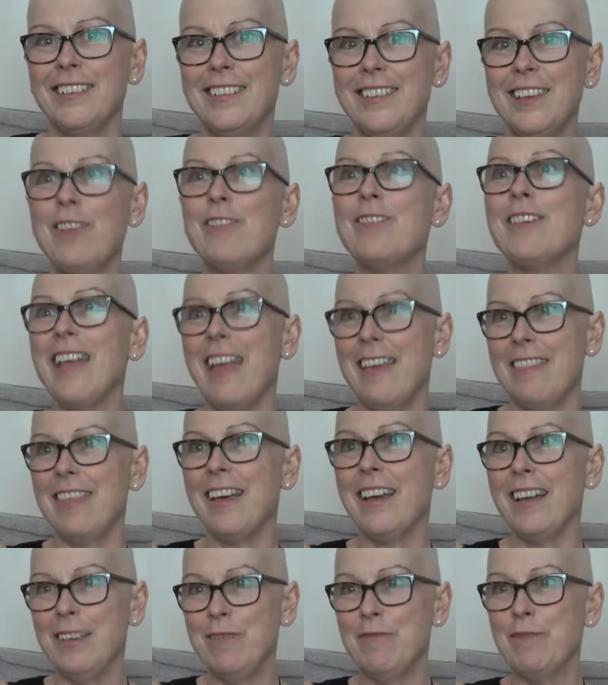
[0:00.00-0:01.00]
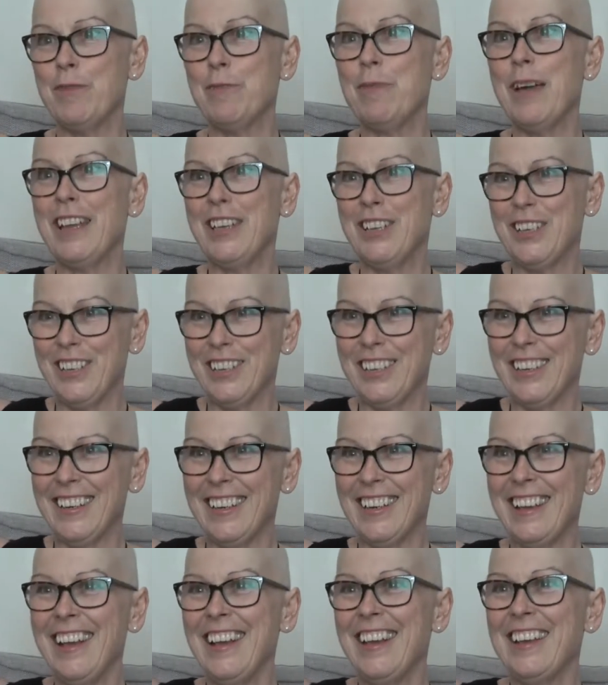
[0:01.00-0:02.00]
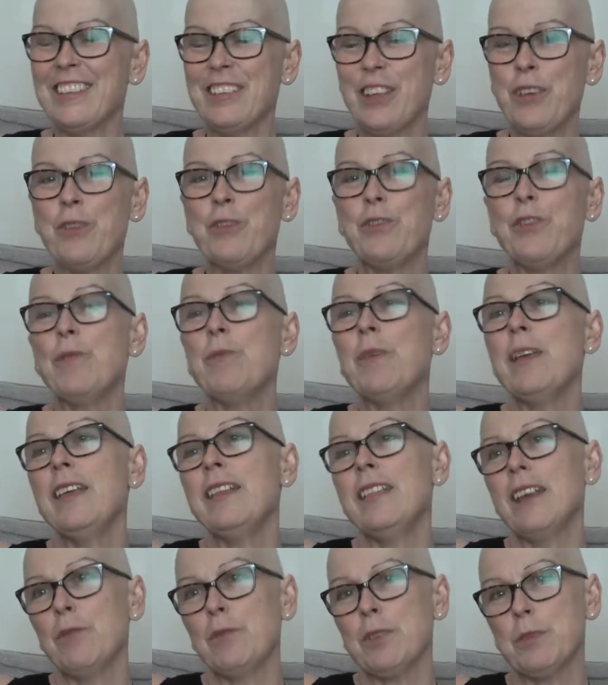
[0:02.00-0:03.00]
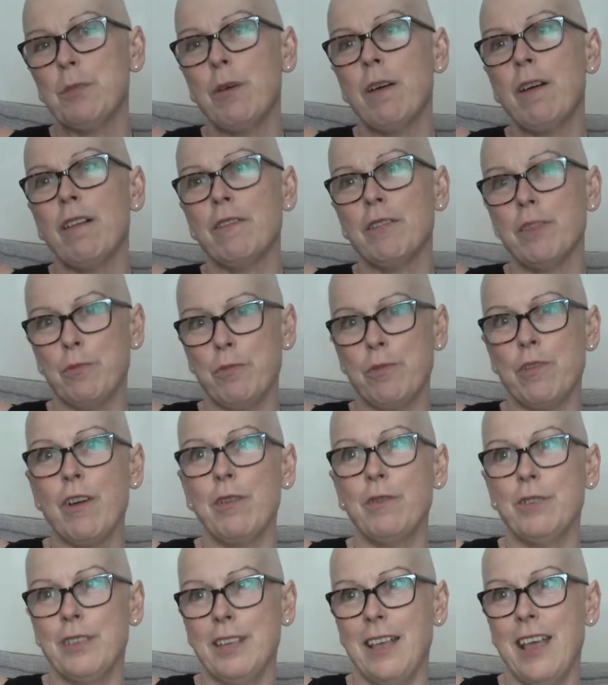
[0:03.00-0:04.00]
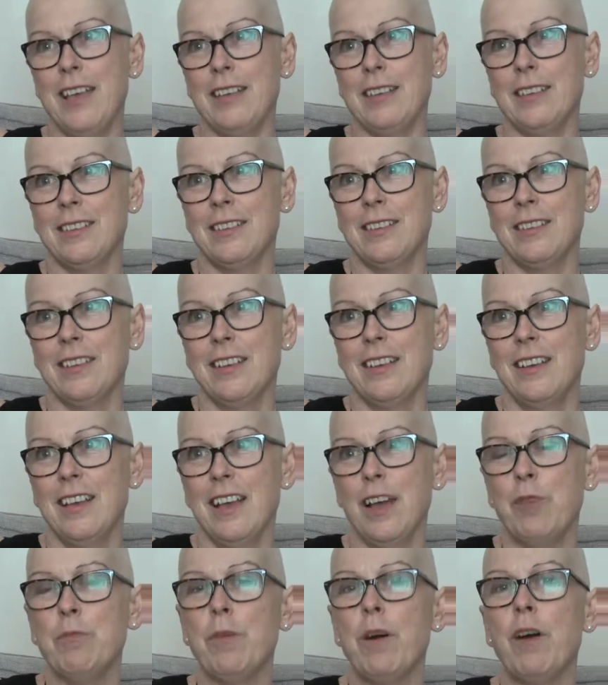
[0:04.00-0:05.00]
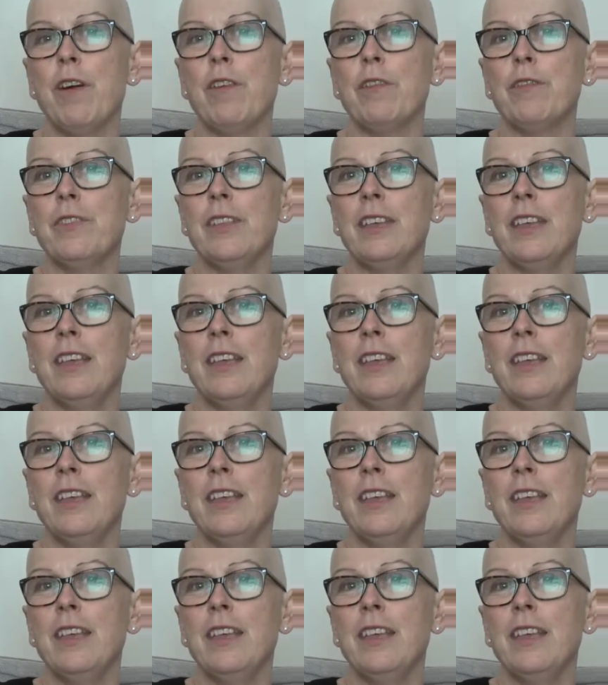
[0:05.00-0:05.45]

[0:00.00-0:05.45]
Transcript: don't get that information. So for me, that was part of the process. Okay. And part